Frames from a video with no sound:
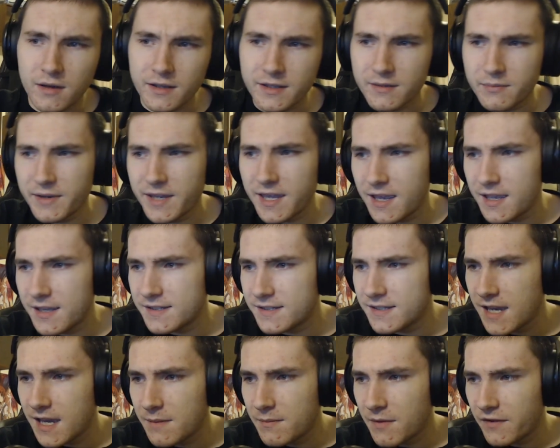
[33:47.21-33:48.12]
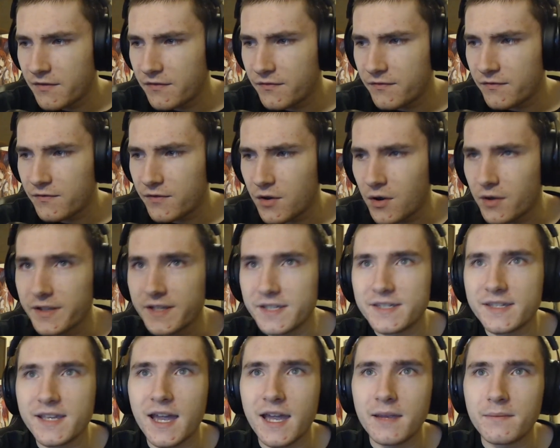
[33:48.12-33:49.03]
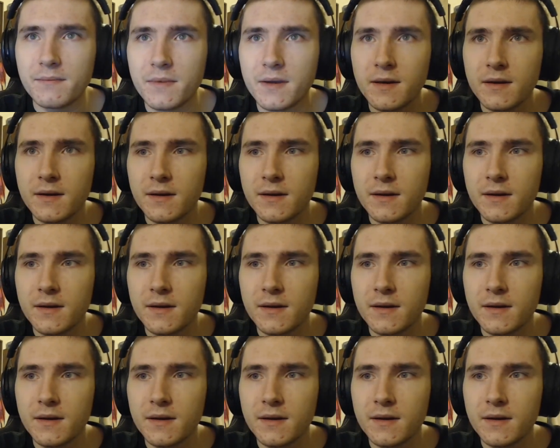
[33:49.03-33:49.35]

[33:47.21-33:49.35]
Did we get his name? I've forgotten his name.